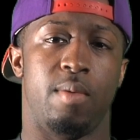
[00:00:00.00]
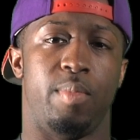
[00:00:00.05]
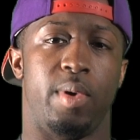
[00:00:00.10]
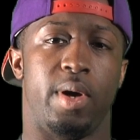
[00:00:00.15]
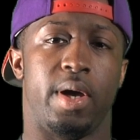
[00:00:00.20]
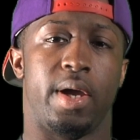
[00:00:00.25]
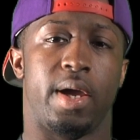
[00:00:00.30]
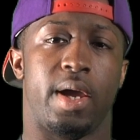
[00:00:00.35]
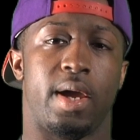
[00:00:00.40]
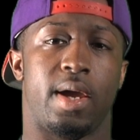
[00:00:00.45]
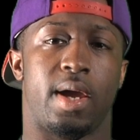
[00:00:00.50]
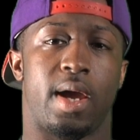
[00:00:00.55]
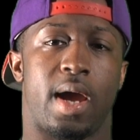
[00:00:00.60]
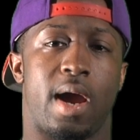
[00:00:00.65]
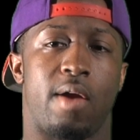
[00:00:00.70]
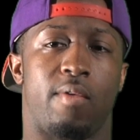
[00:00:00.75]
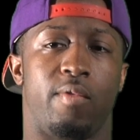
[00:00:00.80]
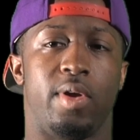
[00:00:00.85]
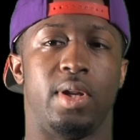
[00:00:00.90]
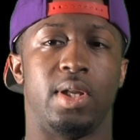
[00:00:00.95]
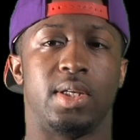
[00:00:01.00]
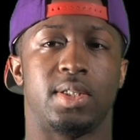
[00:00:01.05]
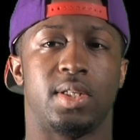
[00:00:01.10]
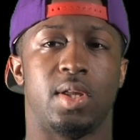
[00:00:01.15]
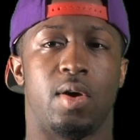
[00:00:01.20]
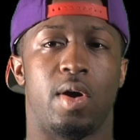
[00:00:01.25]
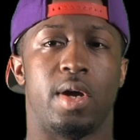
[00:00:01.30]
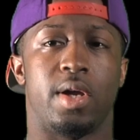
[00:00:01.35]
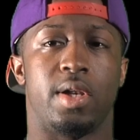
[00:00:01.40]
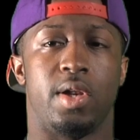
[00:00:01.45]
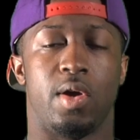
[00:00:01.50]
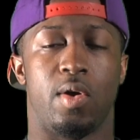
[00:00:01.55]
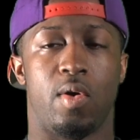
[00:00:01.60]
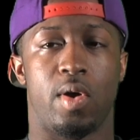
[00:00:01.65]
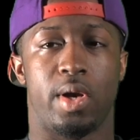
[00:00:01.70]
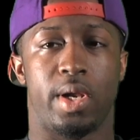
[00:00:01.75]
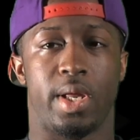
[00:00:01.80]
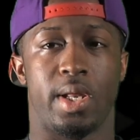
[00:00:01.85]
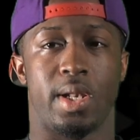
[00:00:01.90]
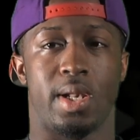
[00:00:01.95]
but I really started
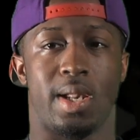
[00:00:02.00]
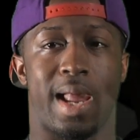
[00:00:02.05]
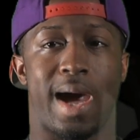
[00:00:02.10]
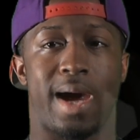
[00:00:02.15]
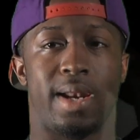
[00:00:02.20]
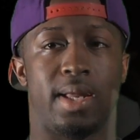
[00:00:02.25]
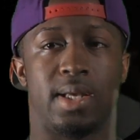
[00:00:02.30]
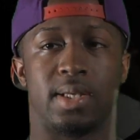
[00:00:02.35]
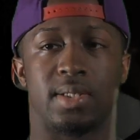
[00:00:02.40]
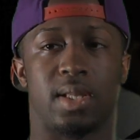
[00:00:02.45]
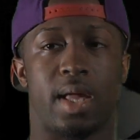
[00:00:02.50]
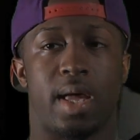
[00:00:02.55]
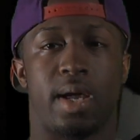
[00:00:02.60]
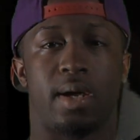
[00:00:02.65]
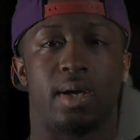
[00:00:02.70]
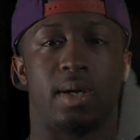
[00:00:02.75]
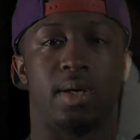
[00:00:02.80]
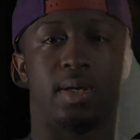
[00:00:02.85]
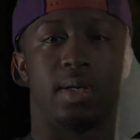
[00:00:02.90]
doing it not as like